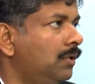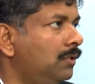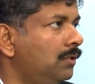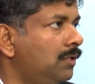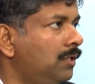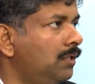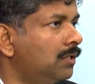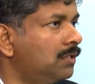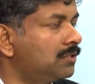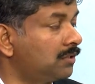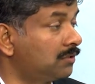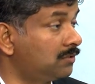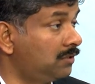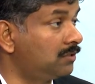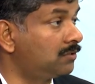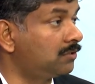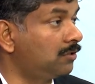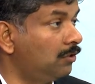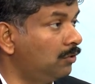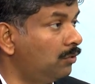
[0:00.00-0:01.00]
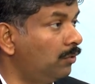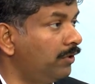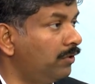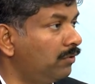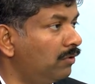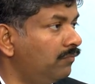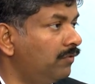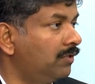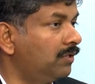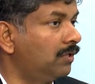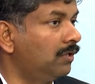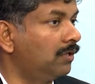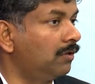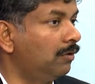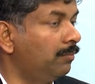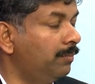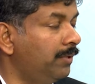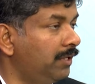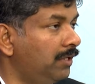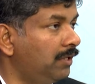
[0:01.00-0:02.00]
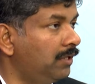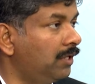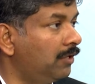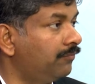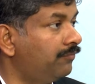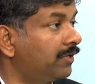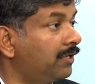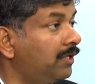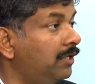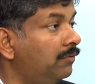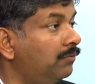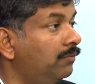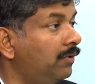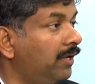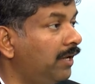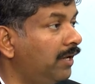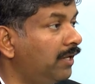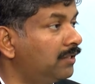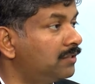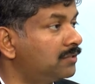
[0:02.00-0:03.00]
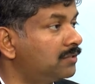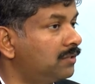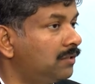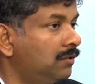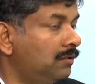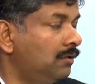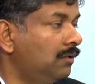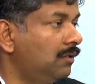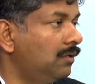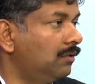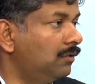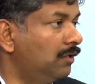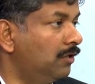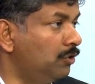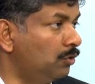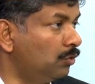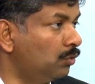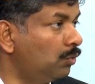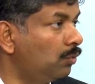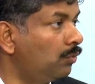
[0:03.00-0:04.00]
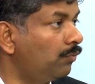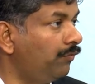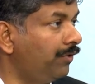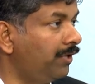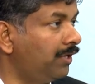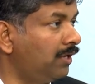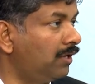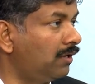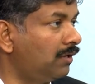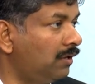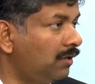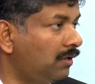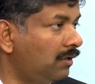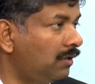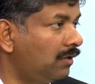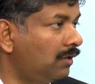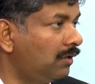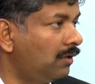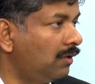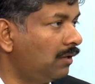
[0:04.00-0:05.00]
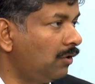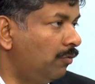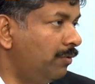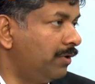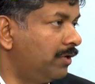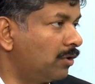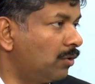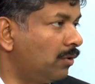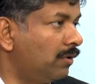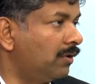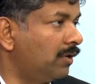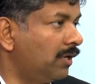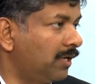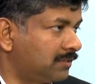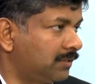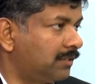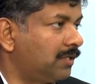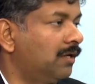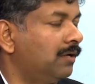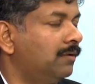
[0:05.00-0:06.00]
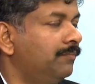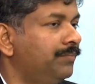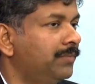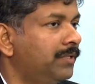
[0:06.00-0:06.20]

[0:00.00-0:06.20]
the research is still going on whether it will be effective against the new variant Omicron, etc.